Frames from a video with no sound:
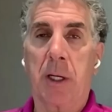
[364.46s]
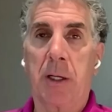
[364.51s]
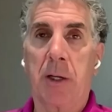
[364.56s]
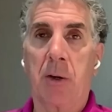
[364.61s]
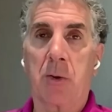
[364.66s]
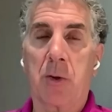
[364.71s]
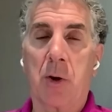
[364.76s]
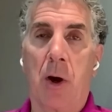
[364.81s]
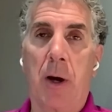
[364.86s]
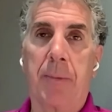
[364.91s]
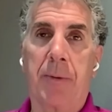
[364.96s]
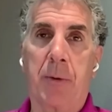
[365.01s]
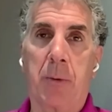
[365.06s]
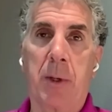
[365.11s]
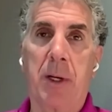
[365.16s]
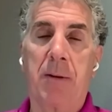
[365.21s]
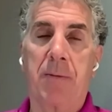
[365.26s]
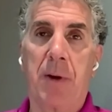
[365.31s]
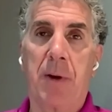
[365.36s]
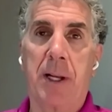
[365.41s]
in your in your
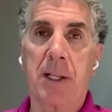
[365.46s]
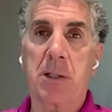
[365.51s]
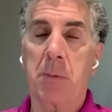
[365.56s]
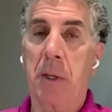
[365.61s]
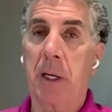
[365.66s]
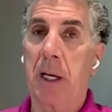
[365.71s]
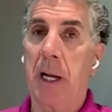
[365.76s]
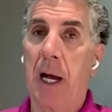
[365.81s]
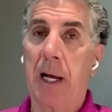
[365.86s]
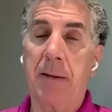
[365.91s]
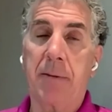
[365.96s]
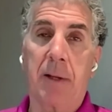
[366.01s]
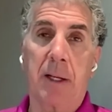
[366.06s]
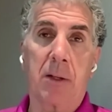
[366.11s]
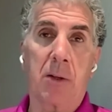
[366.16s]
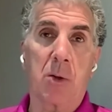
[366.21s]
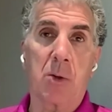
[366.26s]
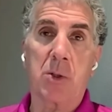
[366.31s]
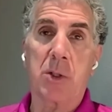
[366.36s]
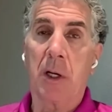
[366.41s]
top three defensemen. And I
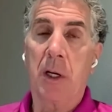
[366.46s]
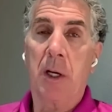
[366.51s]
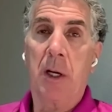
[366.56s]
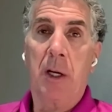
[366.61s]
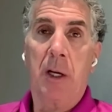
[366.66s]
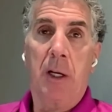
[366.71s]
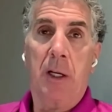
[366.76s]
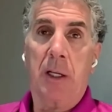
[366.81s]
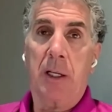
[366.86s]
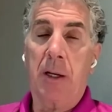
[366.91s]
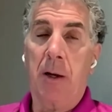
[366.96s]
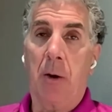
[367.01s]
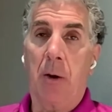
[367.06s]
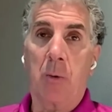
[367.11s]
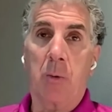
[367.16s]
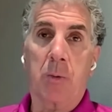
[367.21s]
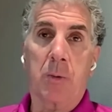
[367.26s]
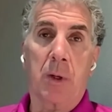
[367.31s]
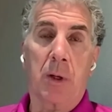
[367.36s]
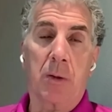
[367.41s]
think there's, you
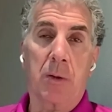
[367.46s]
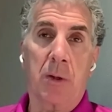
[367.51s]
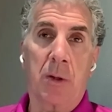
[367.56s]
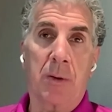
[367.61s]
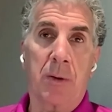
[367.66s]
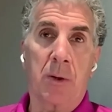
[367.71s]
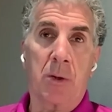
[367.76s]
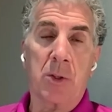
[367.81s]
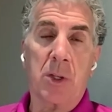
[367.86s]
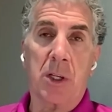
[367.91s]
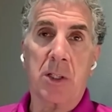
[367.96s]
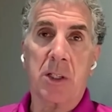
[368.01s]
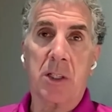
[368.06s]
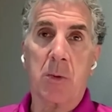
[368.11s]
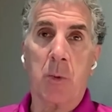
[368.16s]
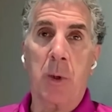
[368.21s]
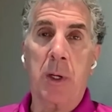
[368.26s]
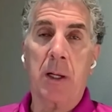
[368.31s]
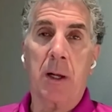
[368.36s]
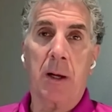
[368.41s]
know, the, the, there's the
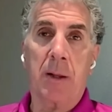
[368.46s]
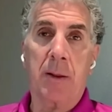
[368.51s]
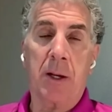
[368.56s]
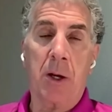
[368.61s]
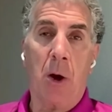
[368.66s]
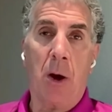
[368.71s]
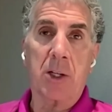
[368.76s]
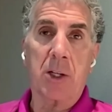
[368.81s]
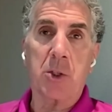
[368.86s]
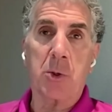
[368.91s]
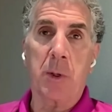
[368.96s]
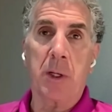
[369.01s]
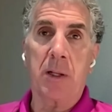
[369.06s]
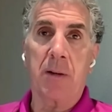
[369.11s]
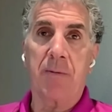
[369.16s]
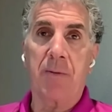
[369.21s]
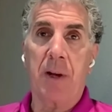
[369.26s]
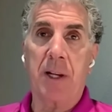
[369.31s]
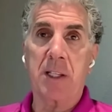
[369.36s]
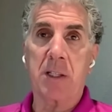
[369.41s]
Swiss, uh, the
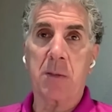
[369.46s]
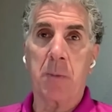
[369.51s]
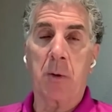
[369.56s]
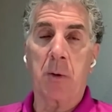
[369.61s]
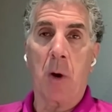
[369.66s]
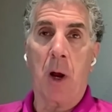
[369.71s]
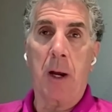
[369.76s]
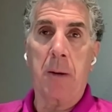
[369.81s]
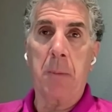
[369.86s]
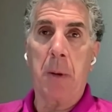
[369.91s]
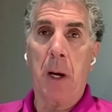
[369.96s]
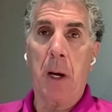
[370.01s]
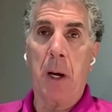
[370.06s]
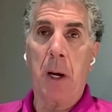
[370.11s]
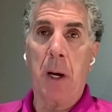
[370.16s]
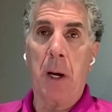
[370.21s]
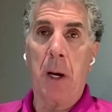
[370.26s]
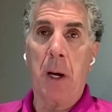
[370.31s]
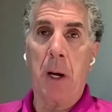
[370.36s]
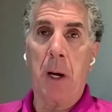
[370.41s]
Austrian defenseman
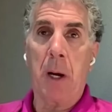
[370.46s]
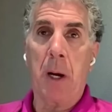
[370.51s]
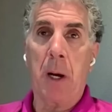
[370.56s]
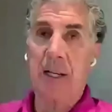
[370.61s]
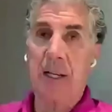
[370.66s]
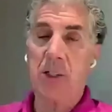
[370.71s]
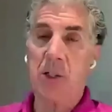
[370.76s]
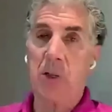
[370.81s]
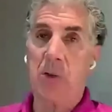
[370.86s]
Reinbacher, the two mm.